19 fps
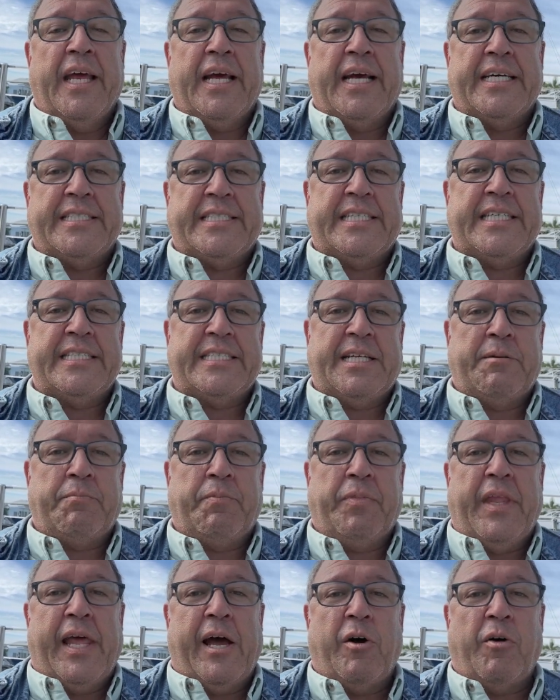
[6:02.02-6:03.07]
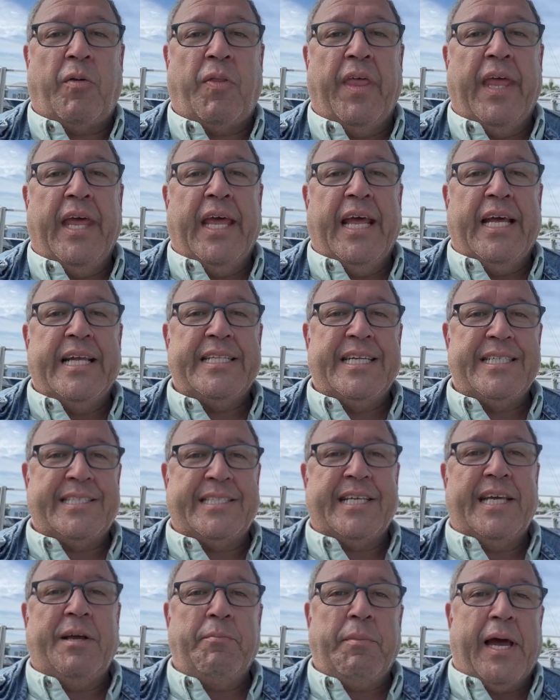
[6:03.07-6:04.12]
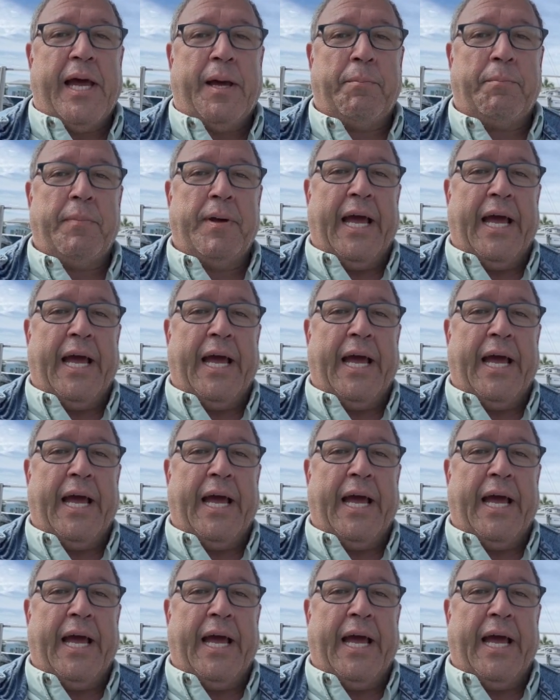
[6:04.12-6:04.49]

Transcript: uh, system. Now, the C-Map